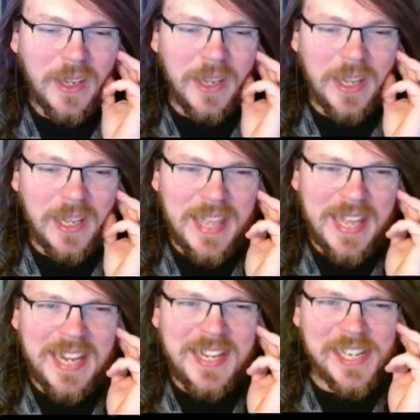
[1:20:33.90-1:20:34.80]
That
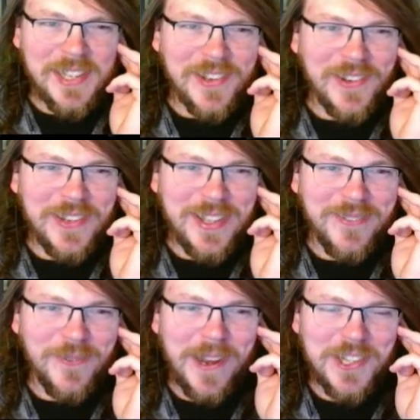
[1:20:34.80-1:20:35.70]
ending though, he
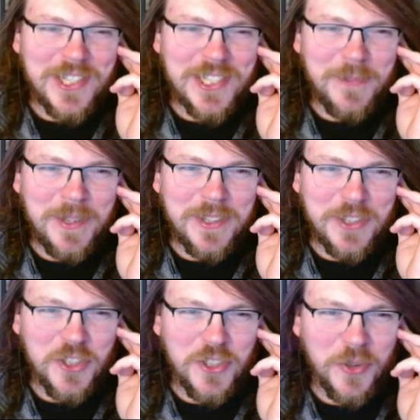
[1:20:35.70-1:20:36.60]
washes up on the
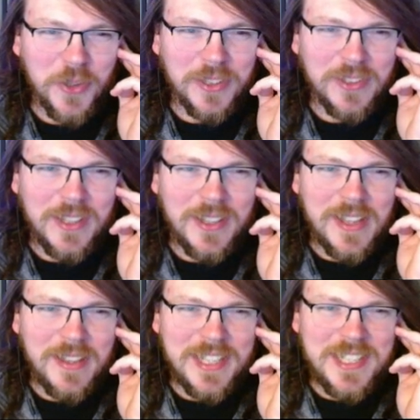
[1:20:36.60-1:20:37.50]
shore.
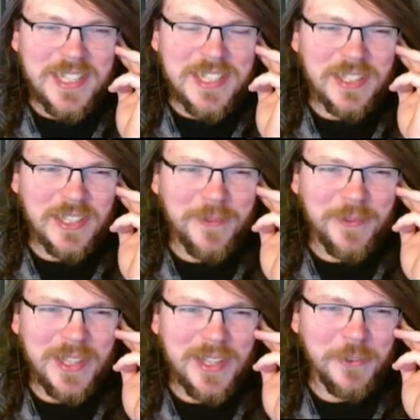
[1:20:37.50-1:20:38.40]
This is a
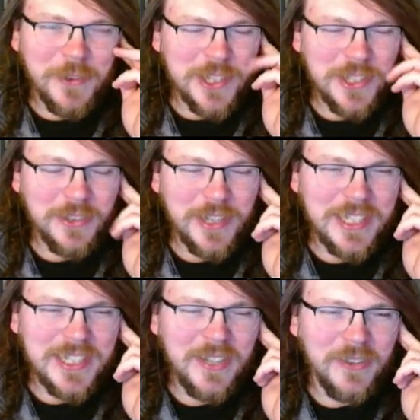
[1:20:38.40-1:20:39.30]
completely original, right?
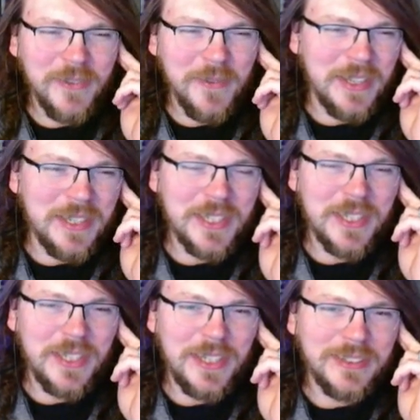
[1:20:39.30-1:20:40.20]
Because I don't remember this at
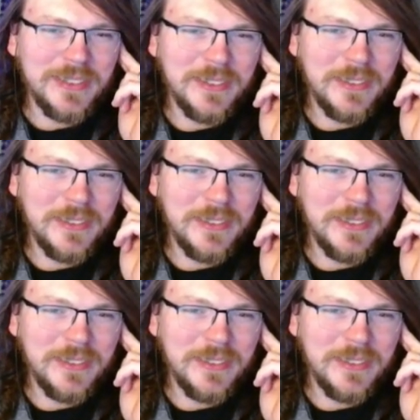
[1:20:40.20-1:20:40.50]
all.